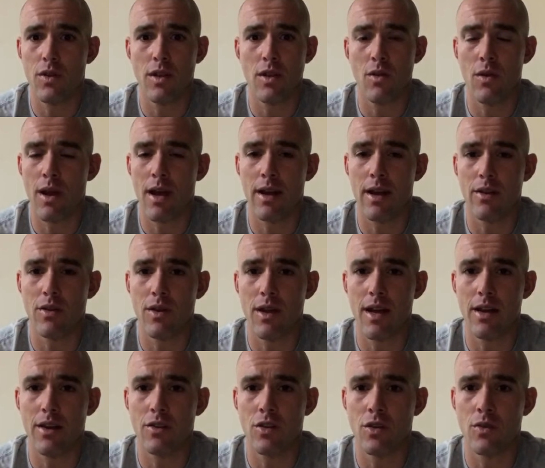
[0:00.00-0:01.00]
you got you got
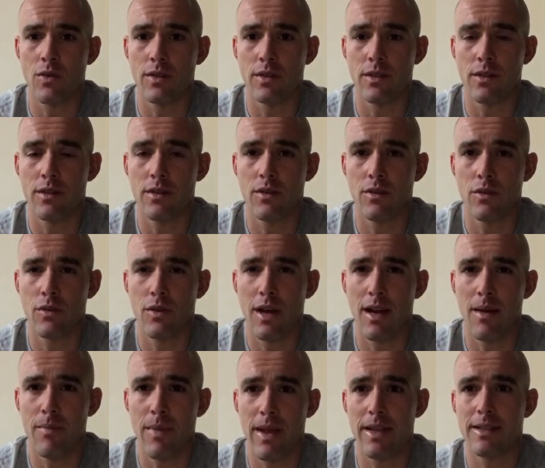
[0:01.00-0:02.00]
to do it. There, you got
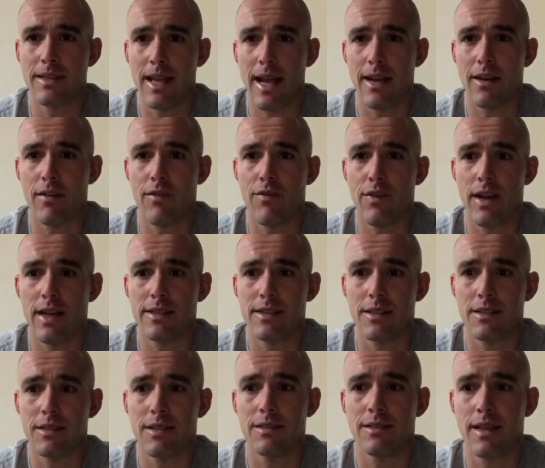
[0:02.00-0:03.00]
to make
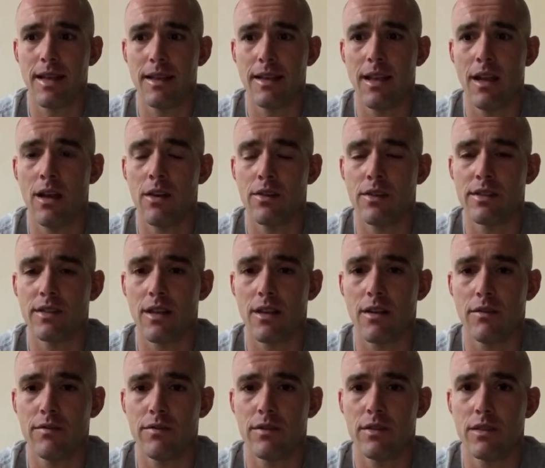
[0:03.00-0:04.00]
sacrifices to take care of yourself.